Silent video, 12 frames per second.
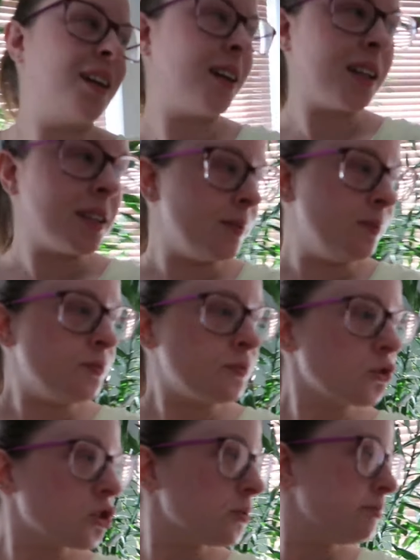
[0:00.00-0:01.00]
in
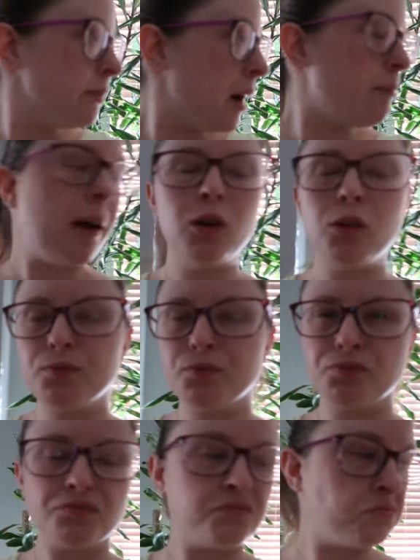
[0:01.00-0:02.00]
about
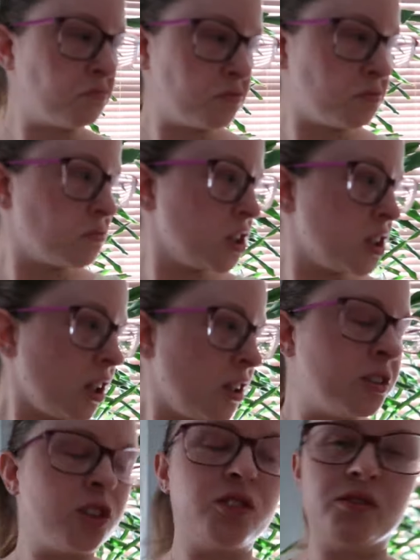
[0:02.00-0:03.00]
just
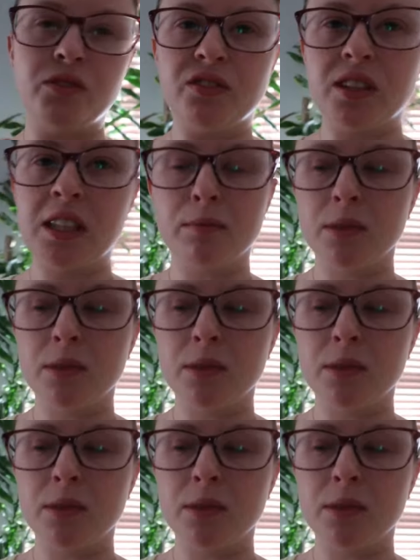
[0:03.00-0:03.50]
under 15